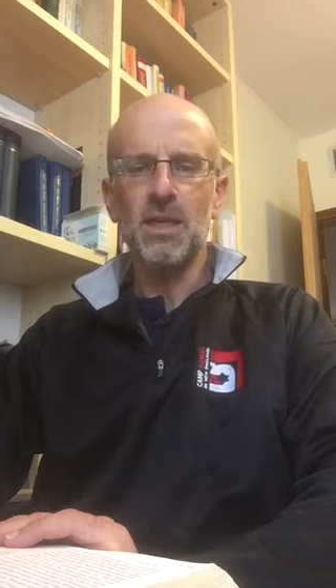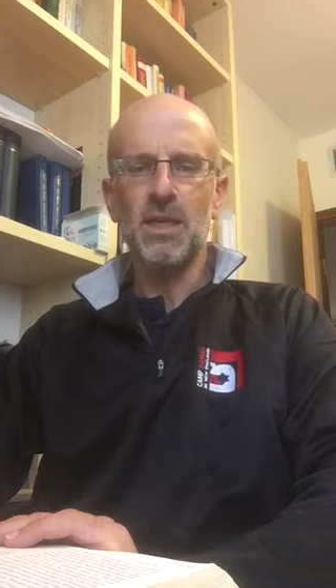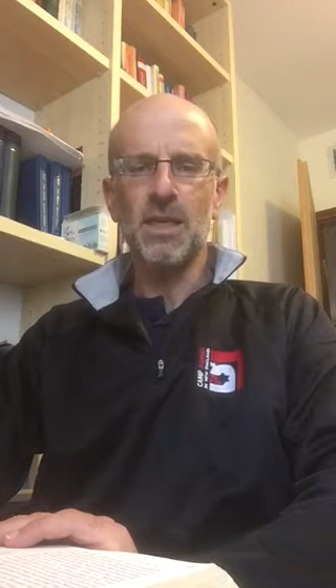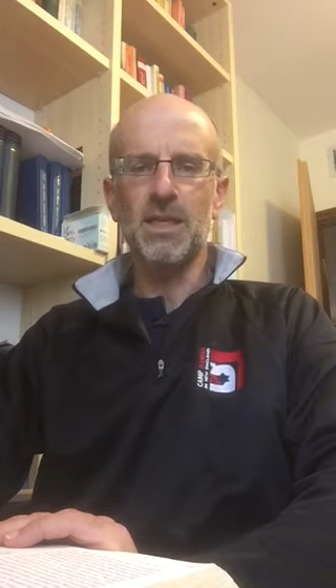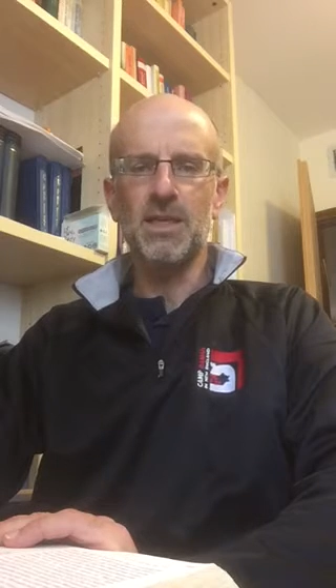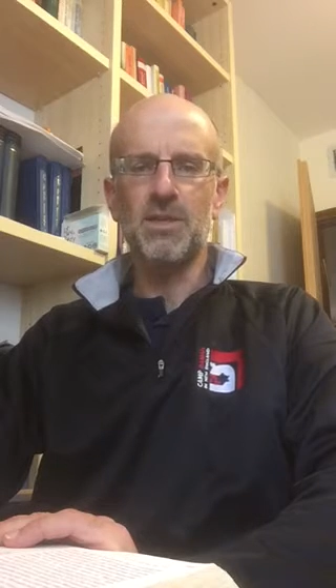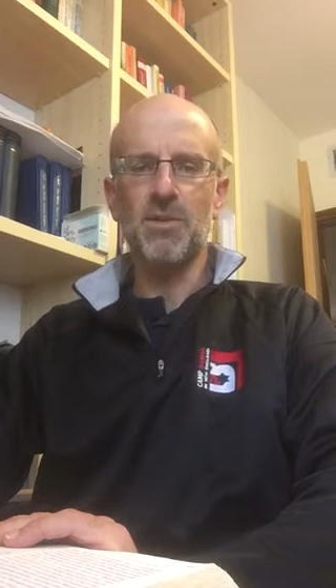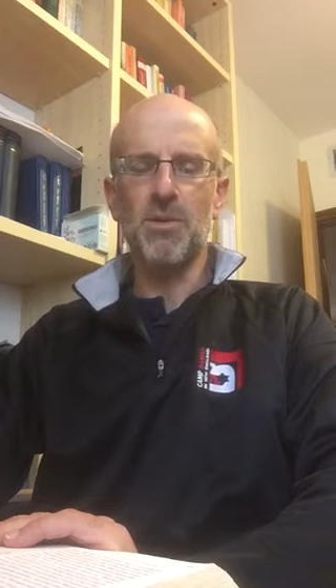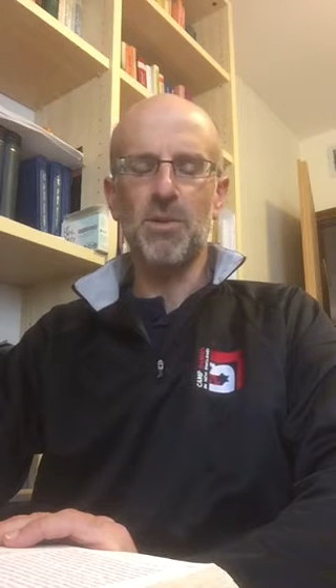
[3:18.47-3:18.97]

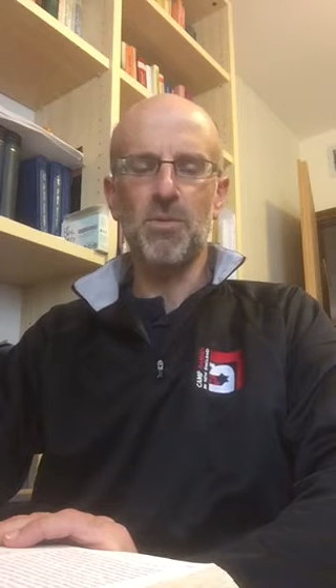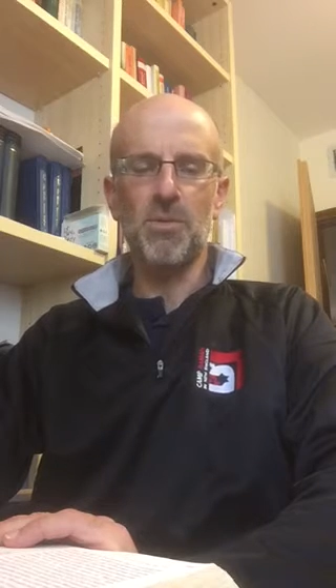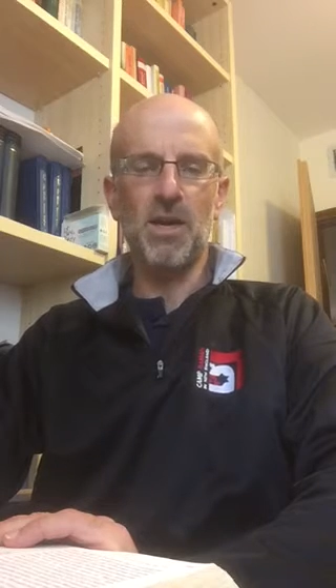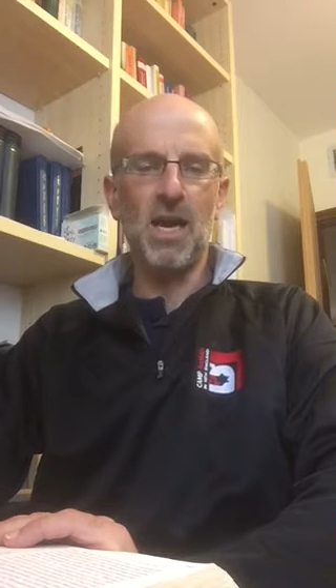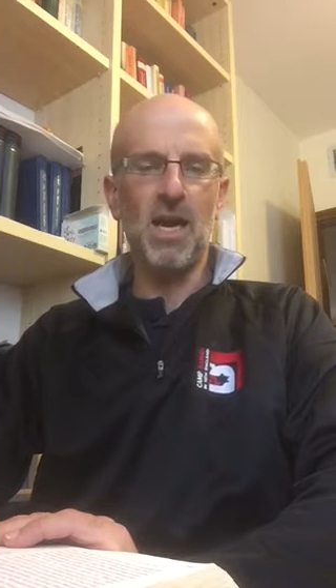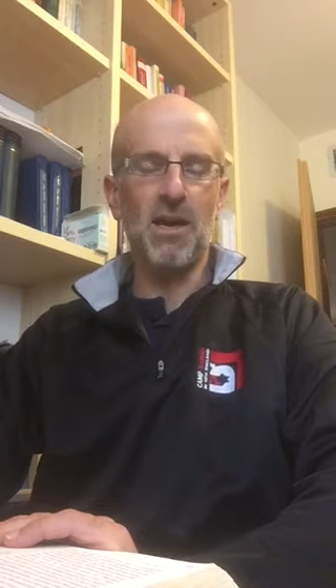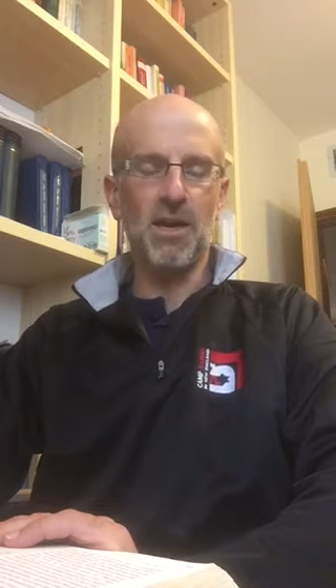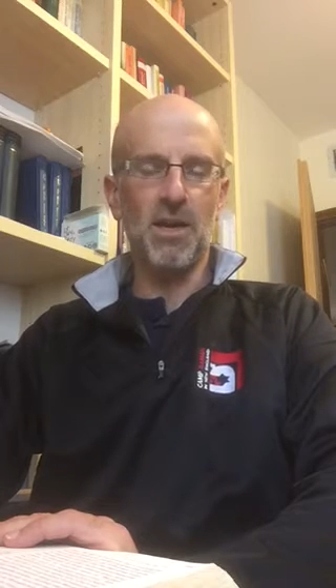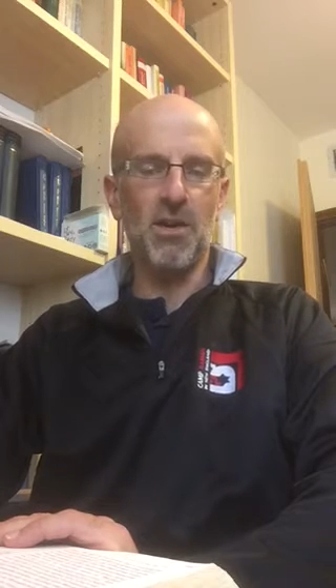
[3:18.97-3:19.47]

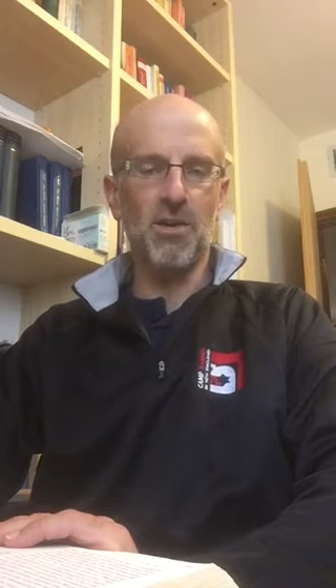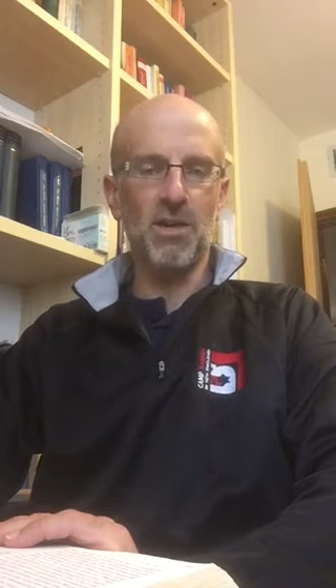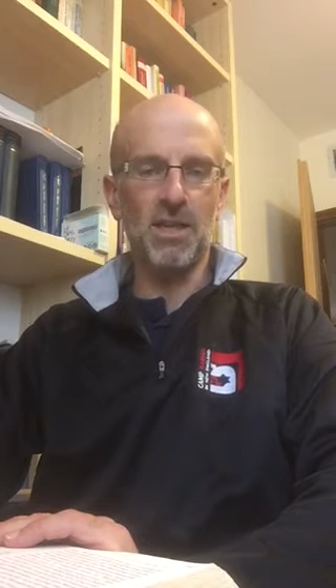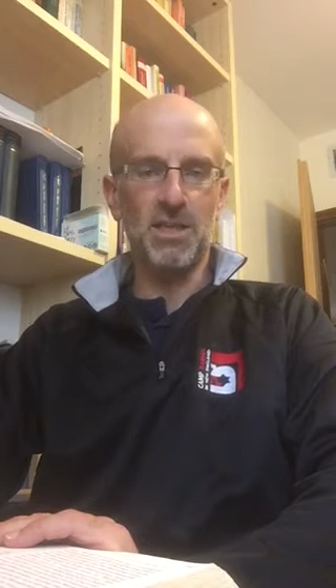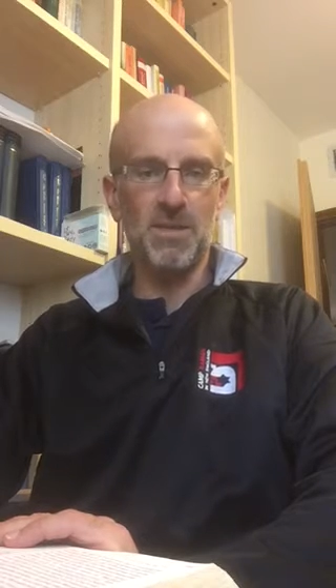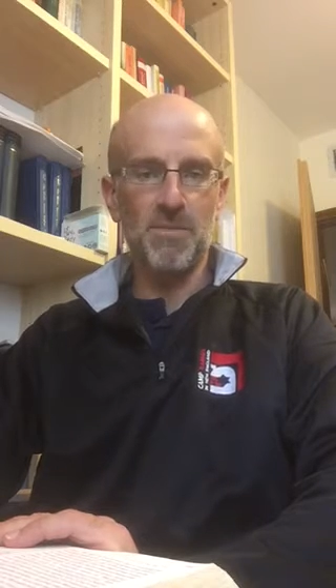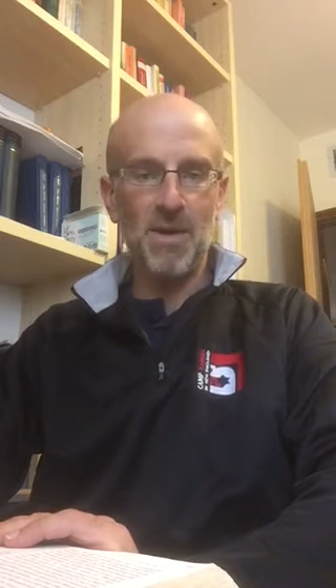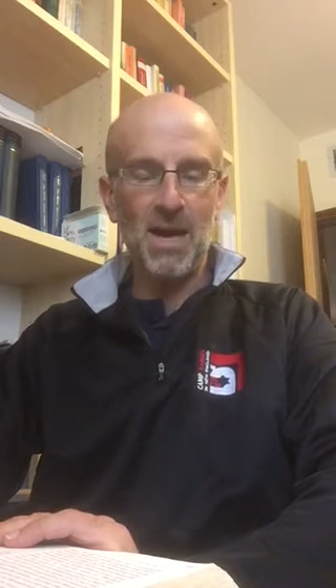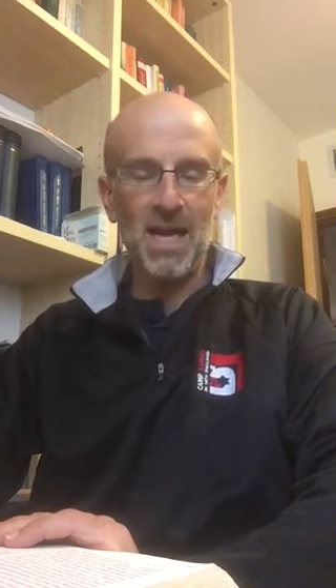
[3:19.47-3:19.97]
aliyot
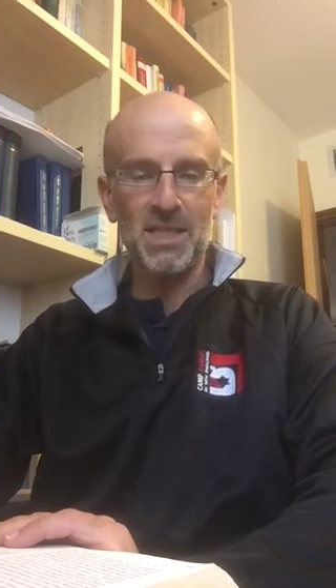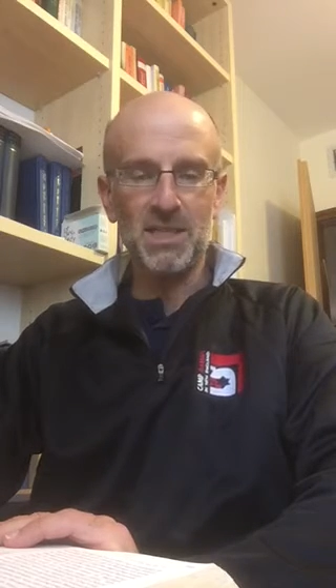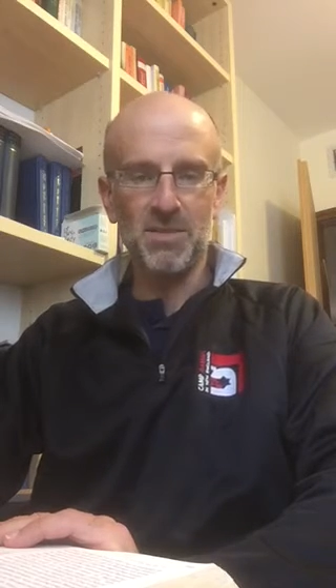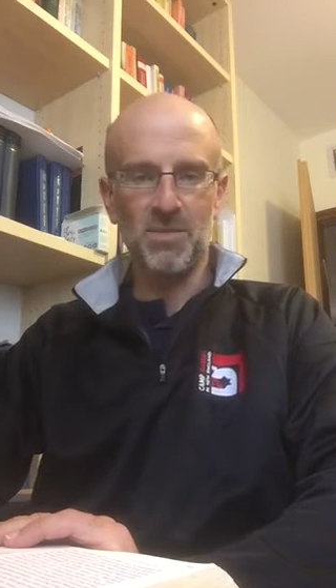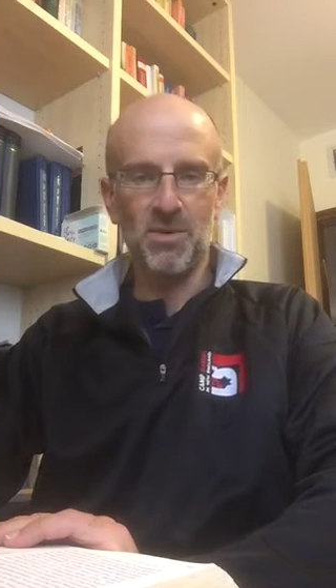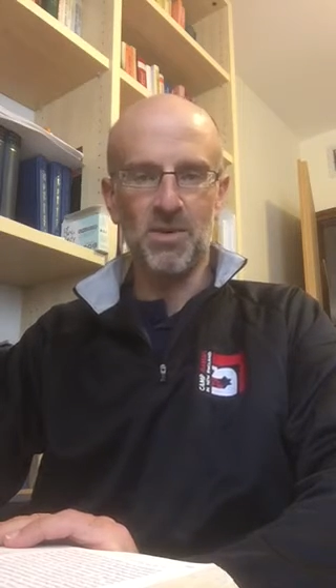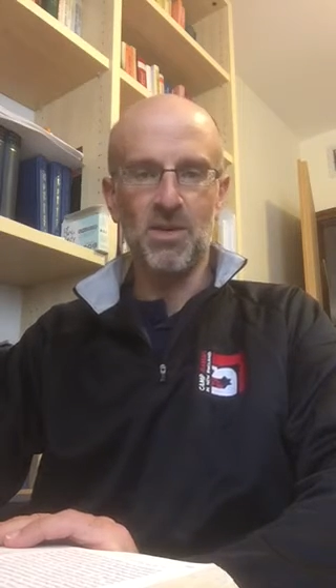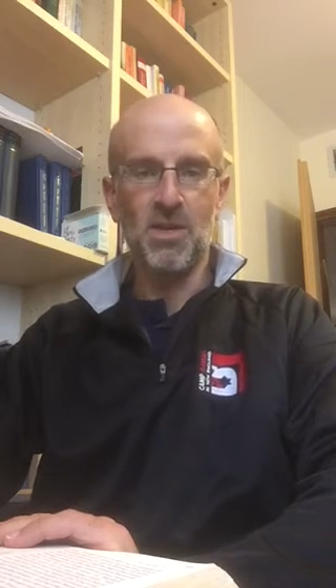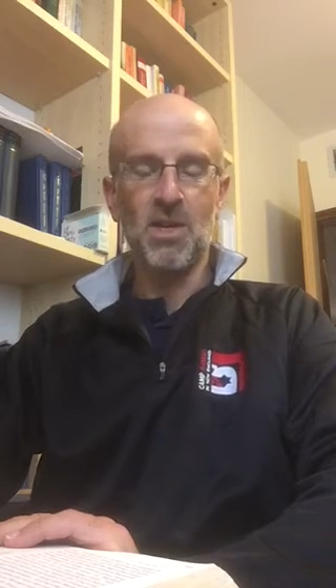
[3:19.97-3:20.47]
is
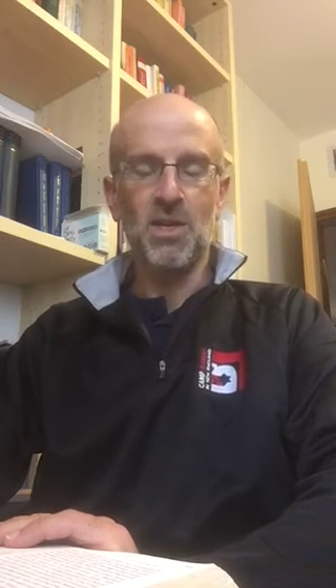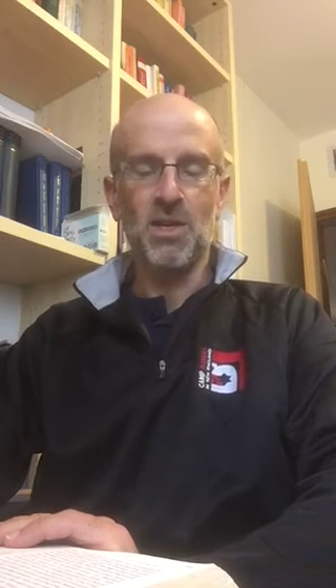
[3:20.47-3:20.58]
impossible.